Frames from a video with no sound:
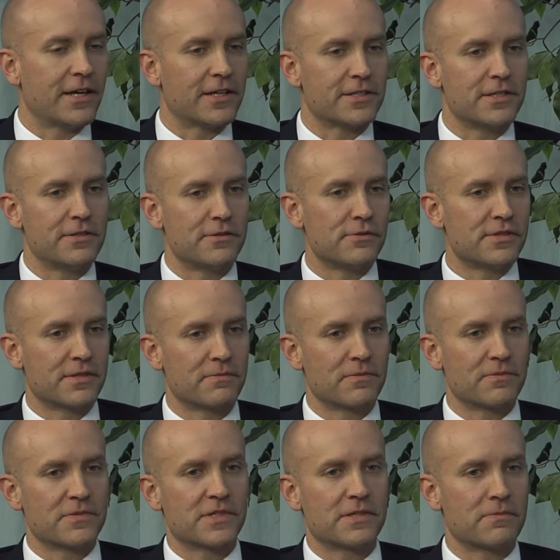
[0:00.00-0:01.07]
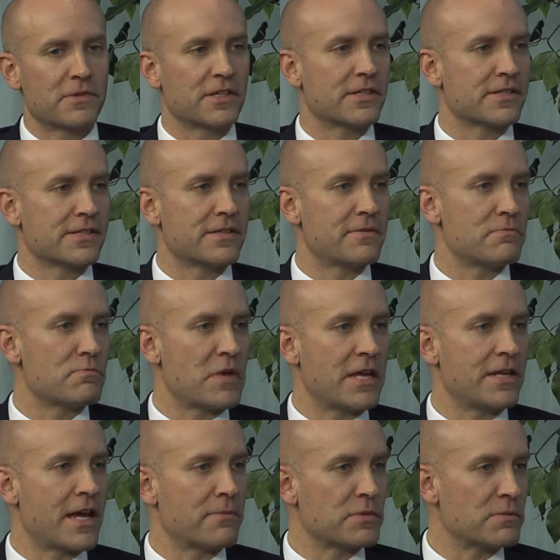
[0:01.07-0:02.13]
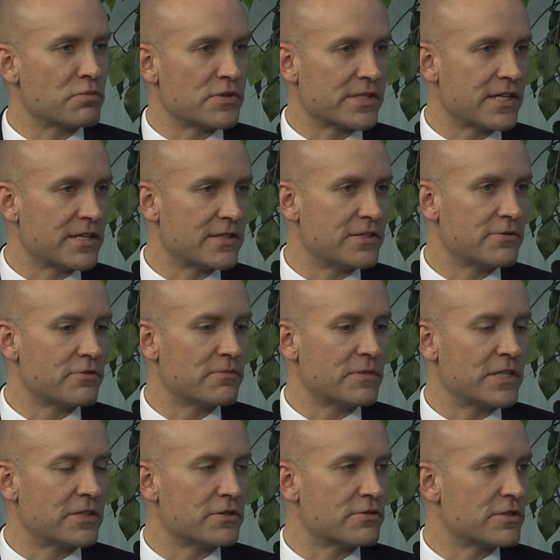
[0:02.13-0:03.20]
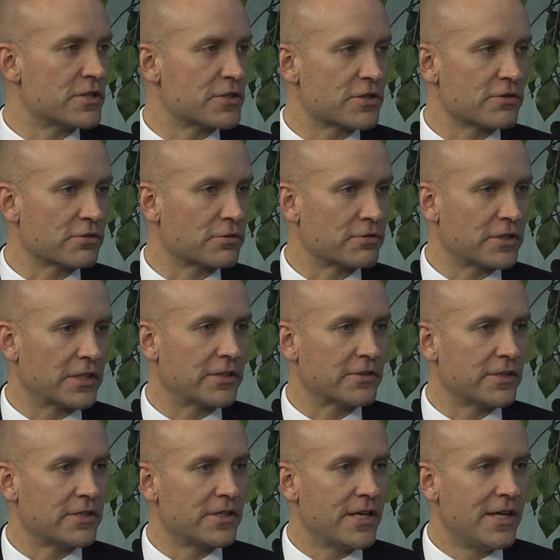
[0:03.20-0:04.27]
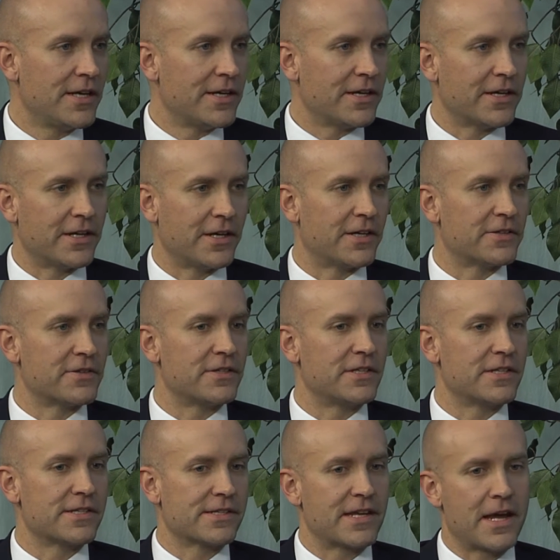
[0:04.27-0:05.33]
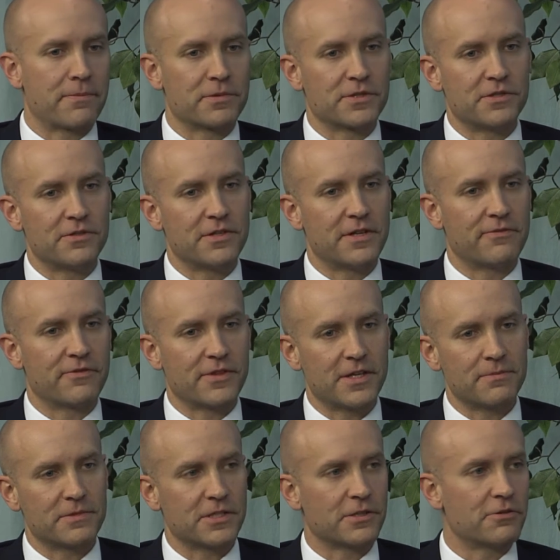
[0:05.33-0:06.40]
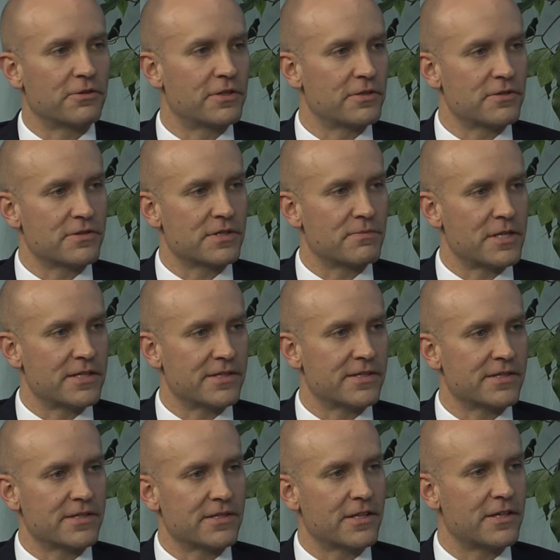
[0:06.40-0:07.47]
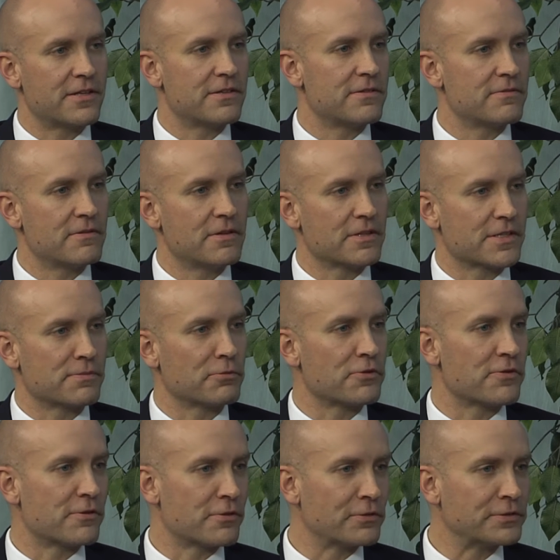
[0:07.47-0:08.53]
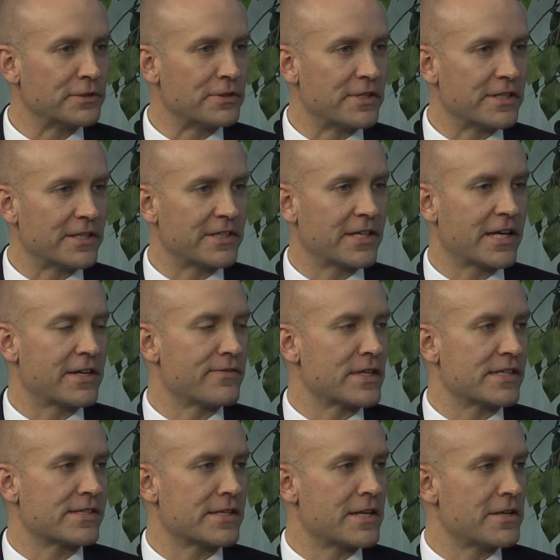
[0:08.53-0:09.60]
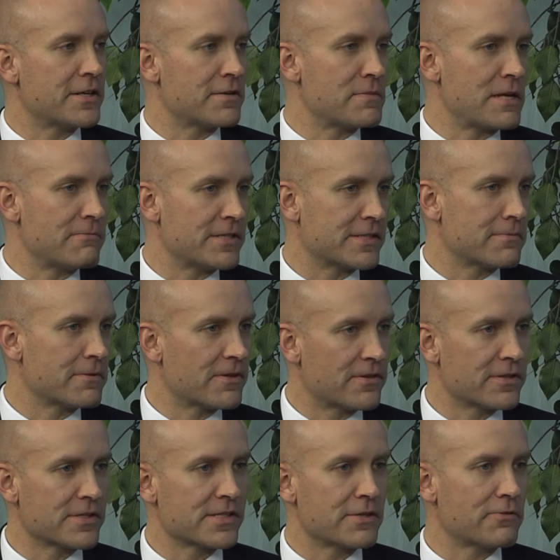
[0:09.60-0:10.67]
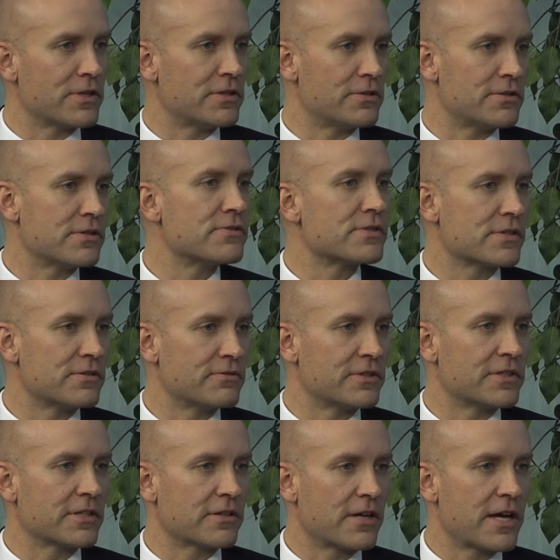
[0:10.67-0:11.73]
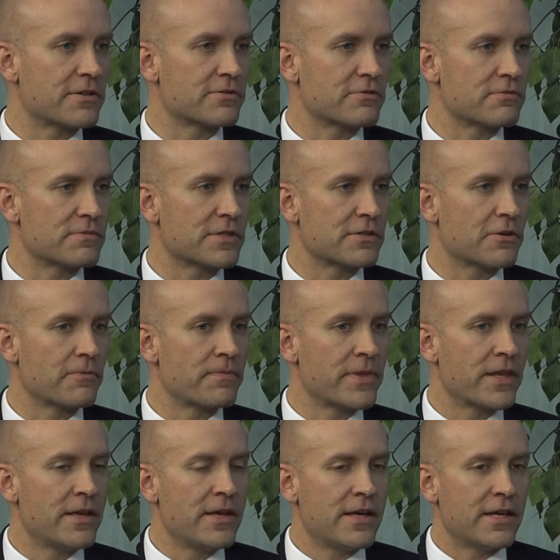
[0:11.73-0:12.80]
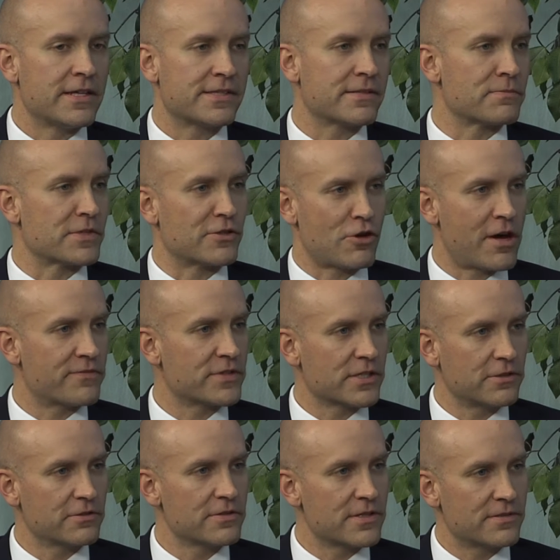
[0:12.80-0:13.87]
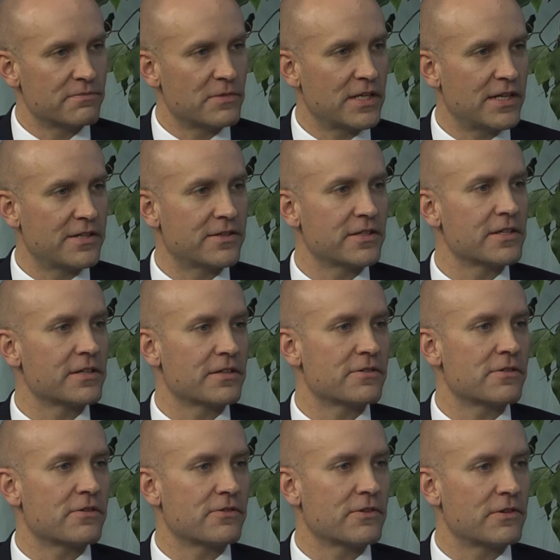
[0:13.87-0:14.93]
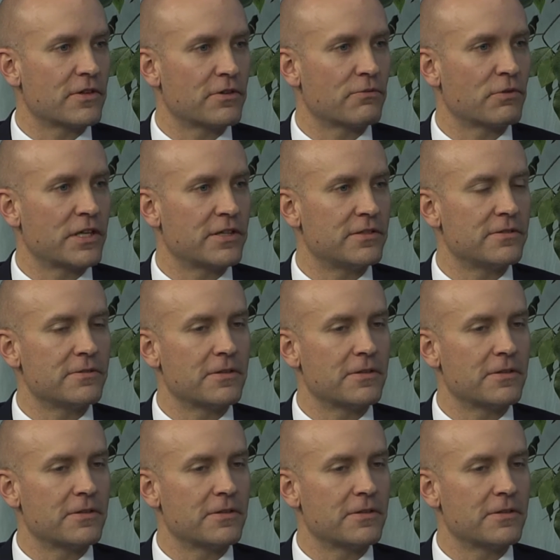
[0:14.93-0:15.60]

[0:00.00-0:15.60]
to do some things that may not be presented to them in a traditional curricula, that is an opportunity for them to go into those spaces and then explore their own learning and kind of extend on maybe some of the things they were introduced to in the classroom. So it's some soft skills that I think are what